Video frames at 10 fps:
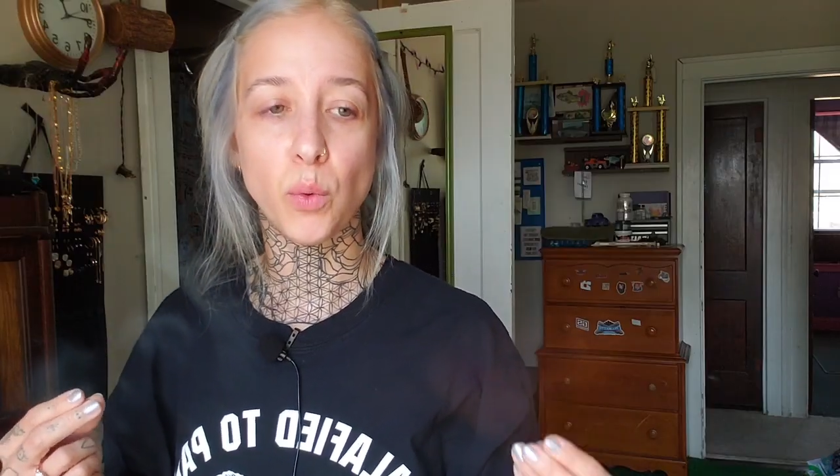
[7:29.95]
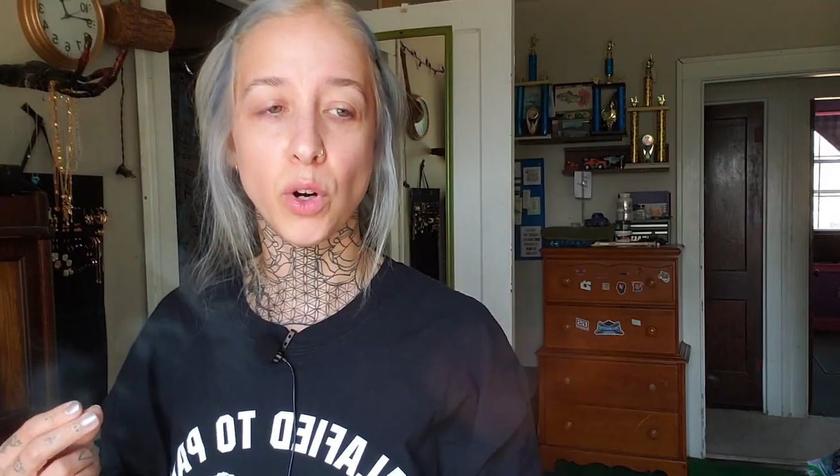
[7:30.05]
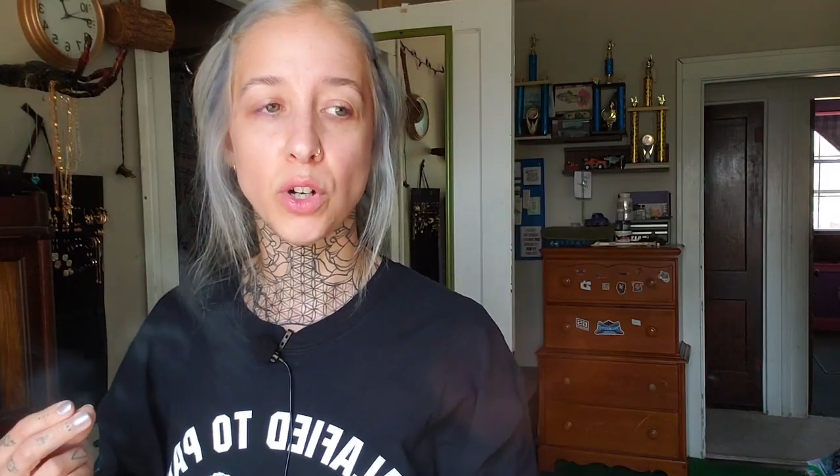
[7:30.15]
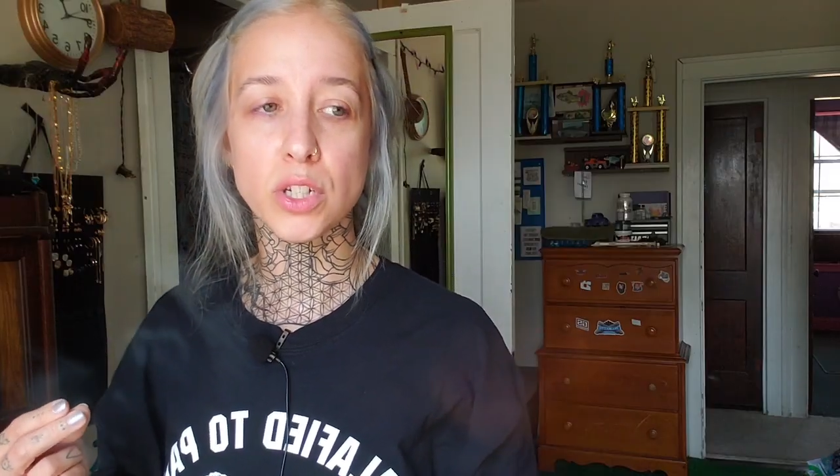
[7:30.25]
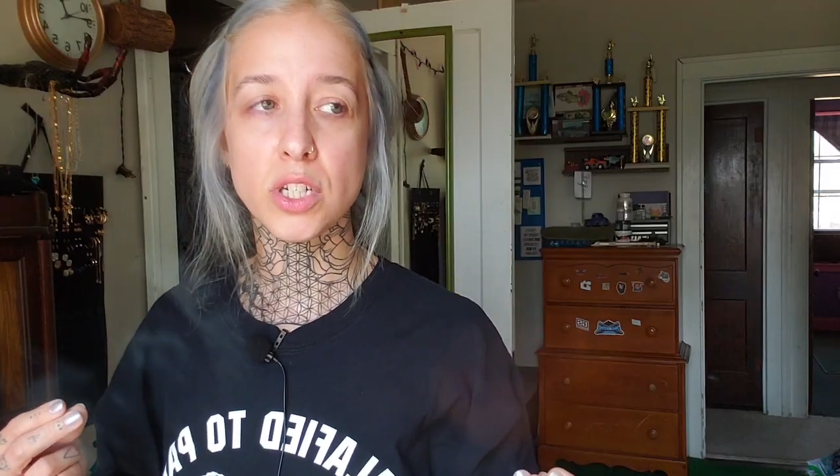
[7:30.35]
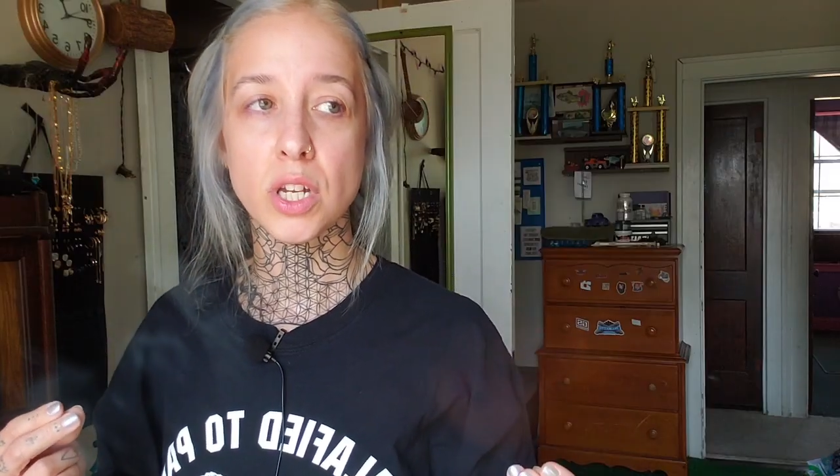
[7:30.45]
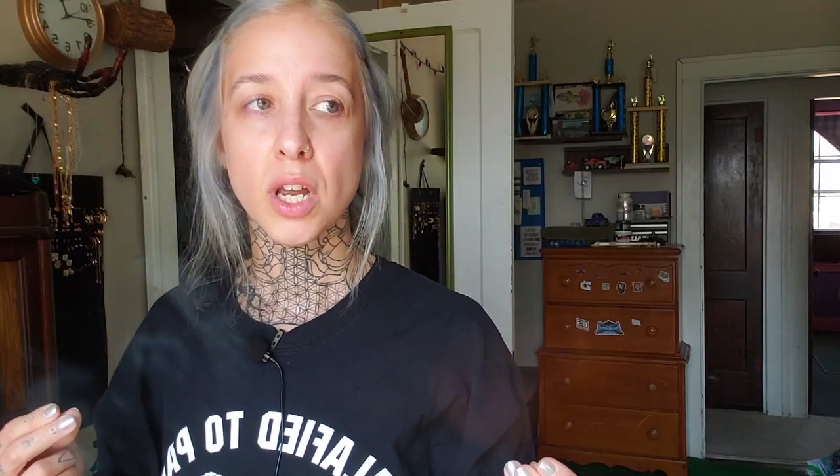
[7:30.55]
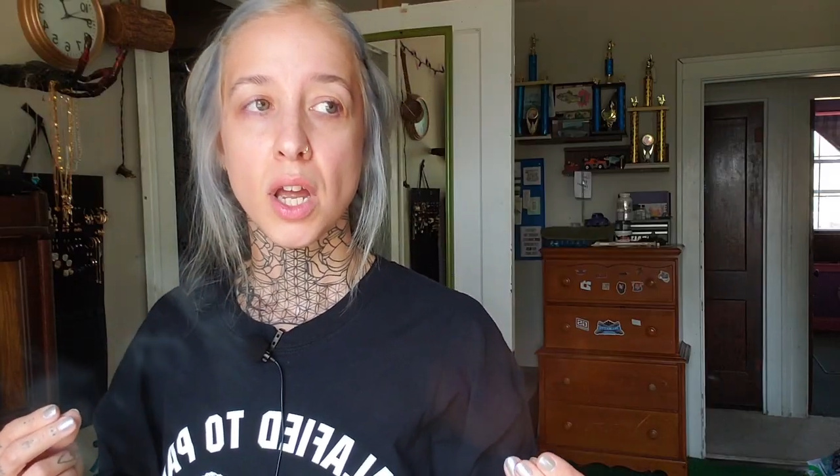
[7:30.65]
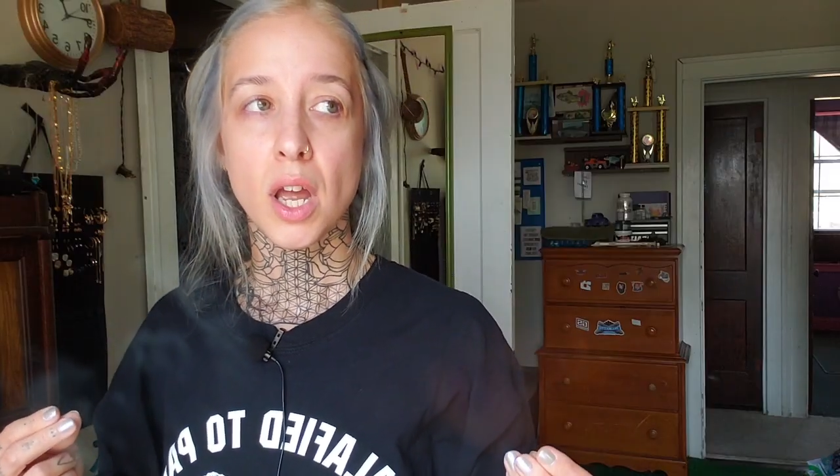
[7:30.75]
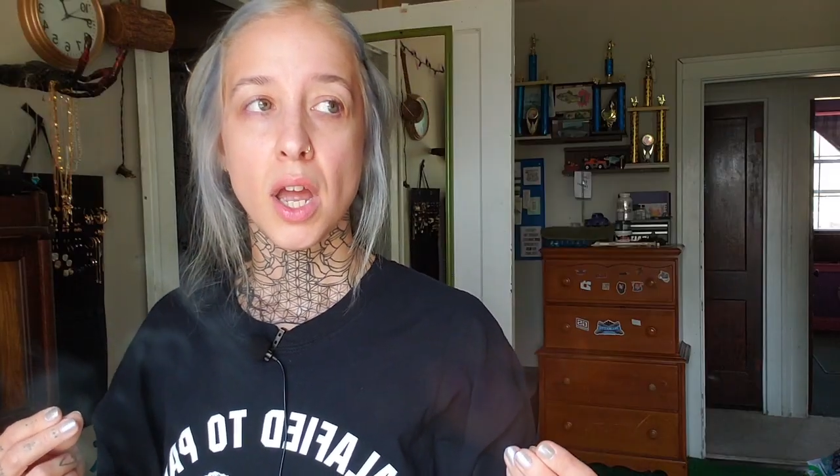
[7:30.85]
worked
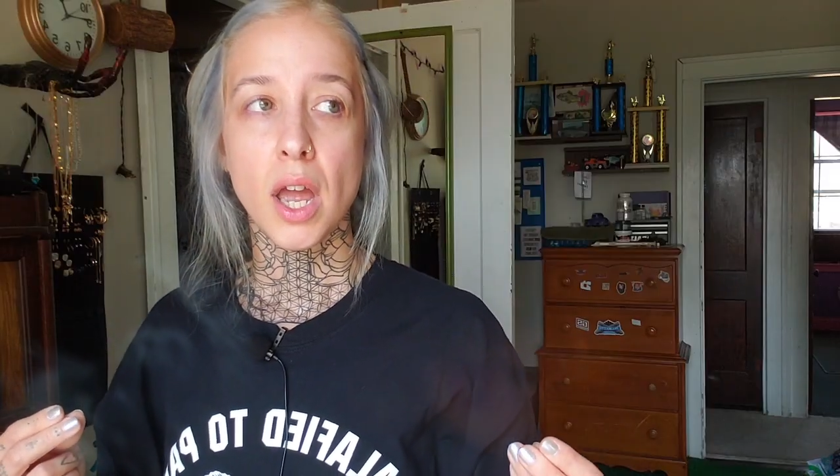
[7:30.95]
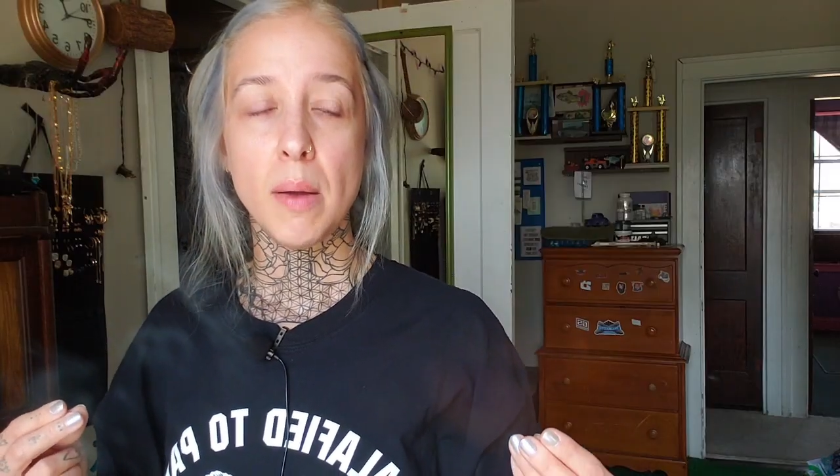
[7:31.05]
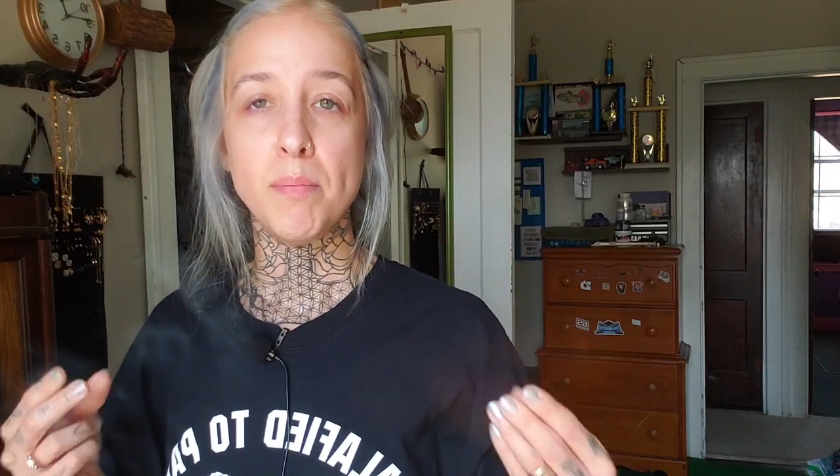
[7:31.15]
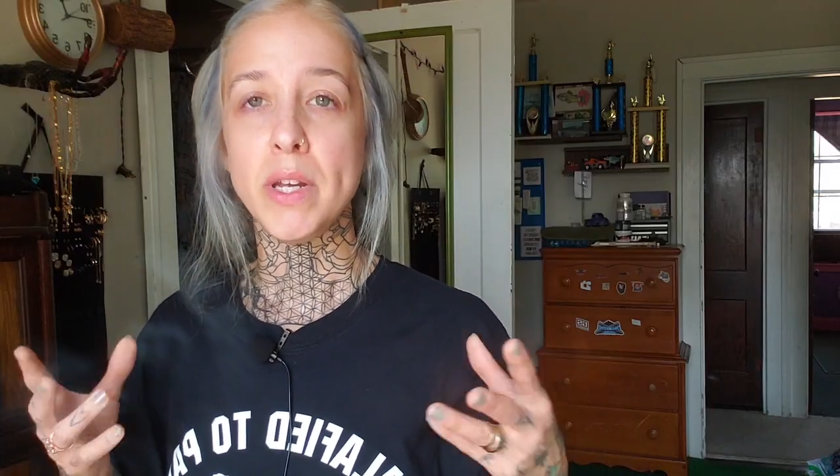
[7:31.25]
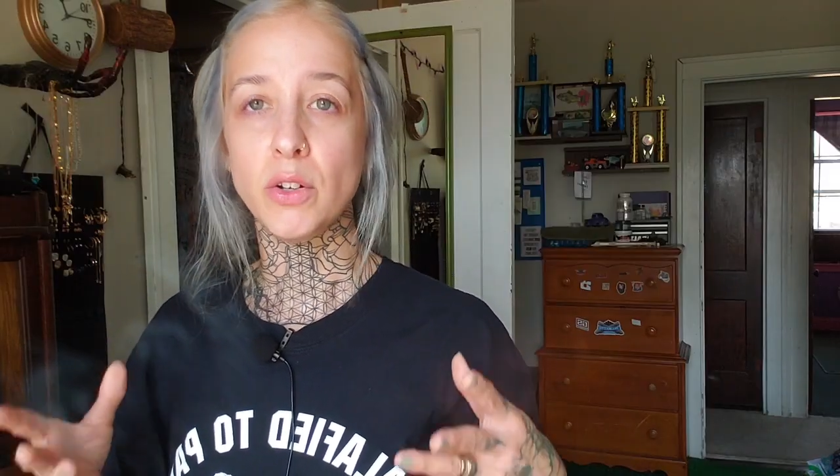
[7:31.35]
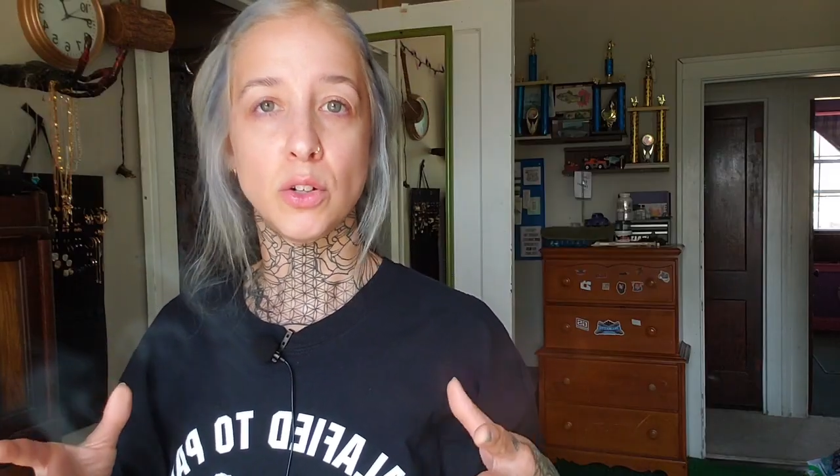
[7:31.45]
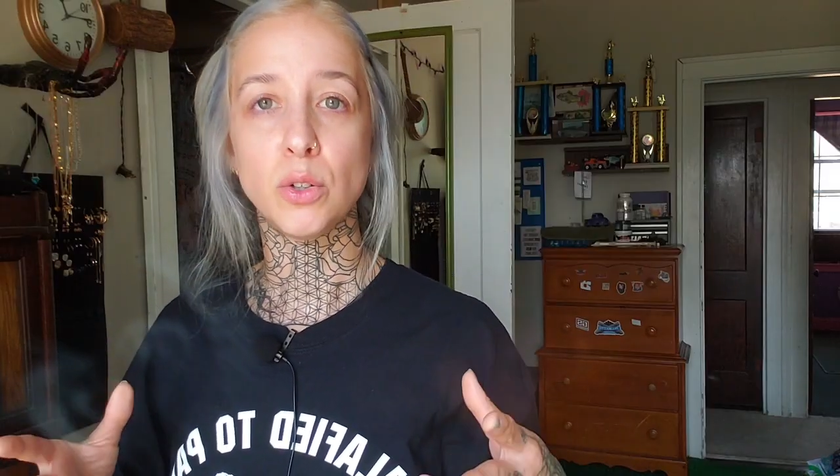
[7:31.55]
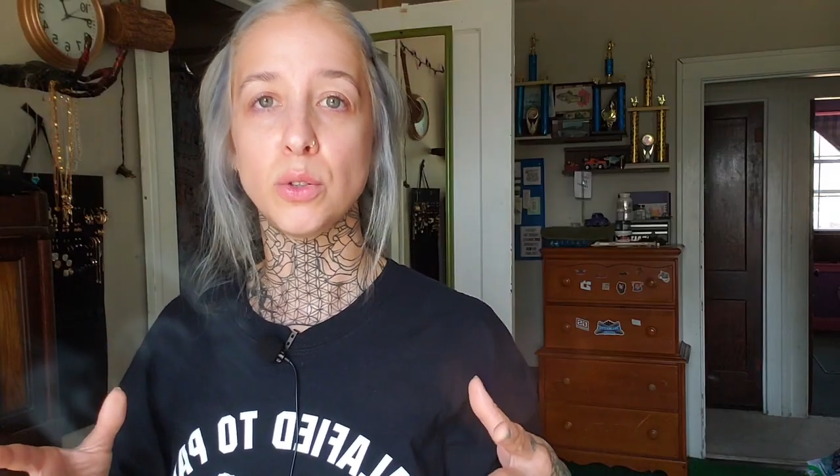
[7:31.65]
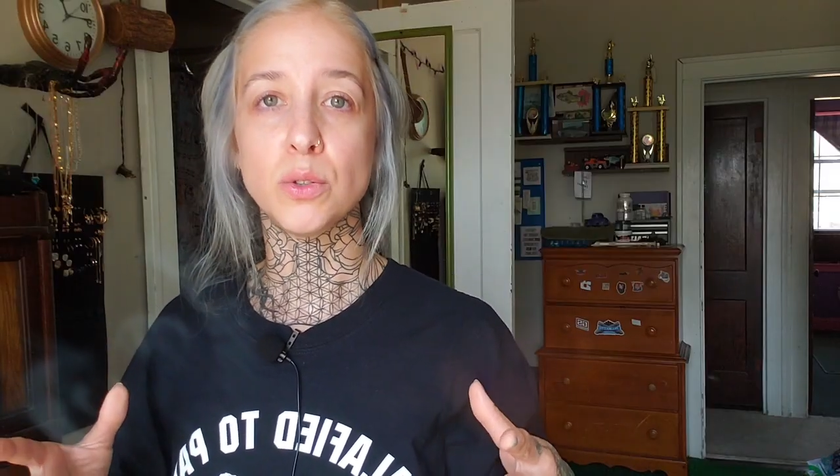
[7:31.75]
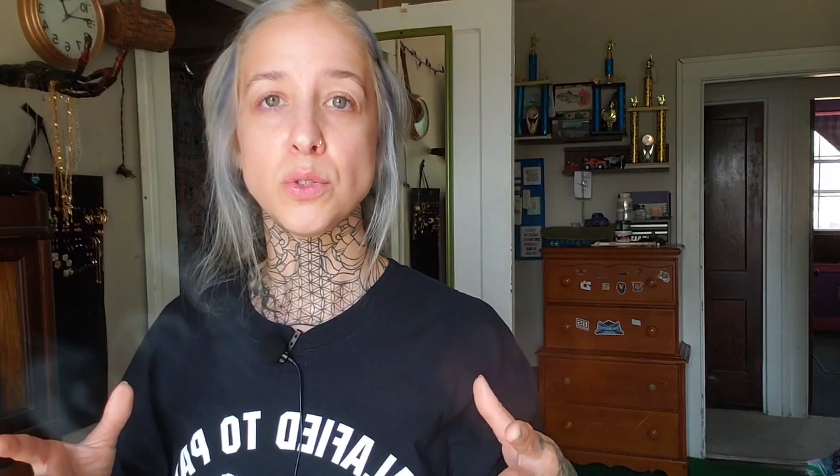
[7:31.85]

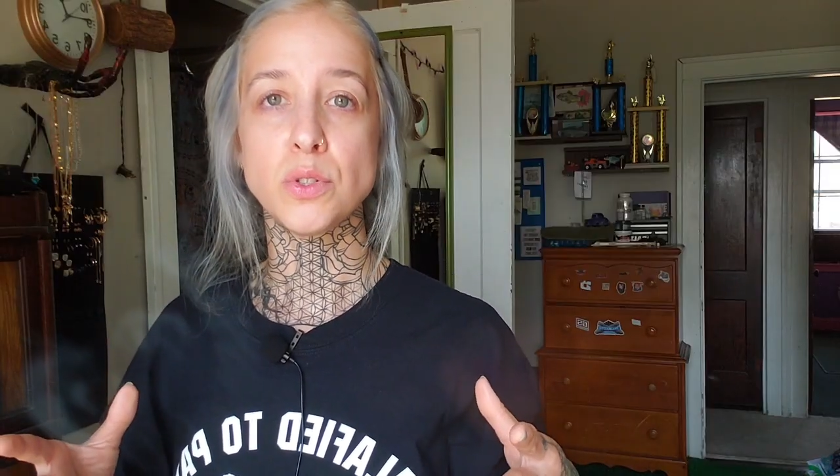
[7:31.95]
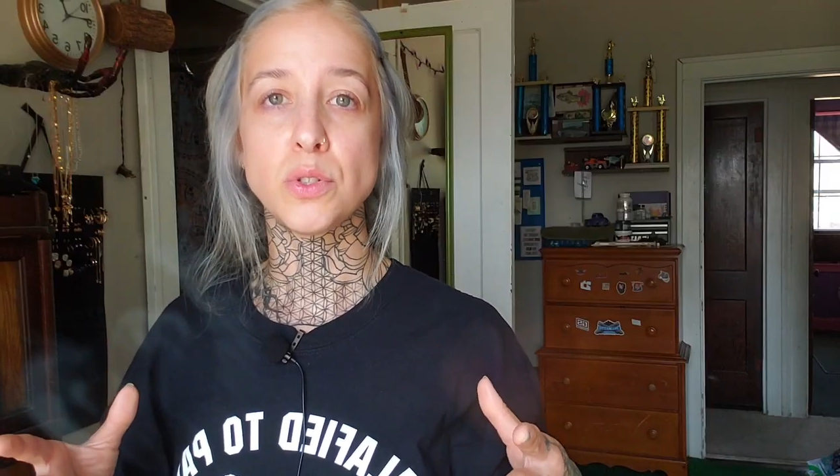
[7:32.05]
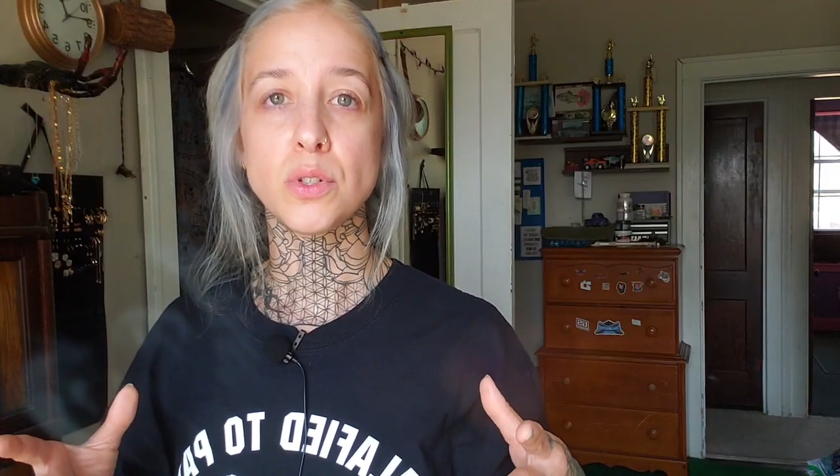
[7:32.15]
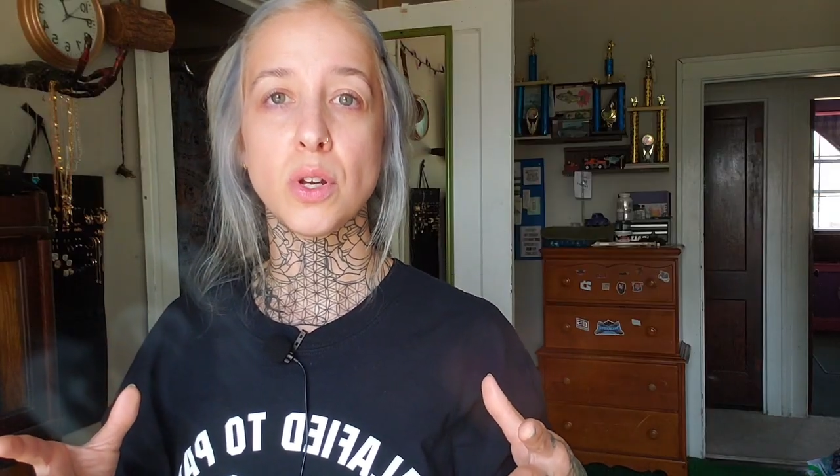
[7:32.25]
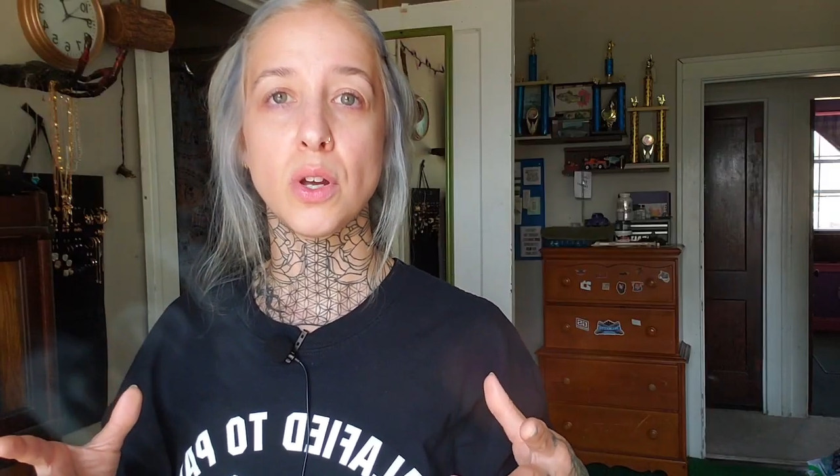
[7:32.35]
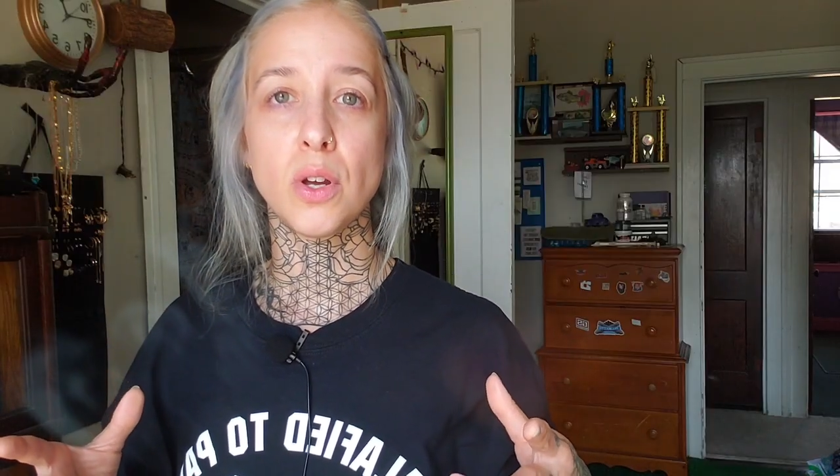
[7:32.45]
miracles,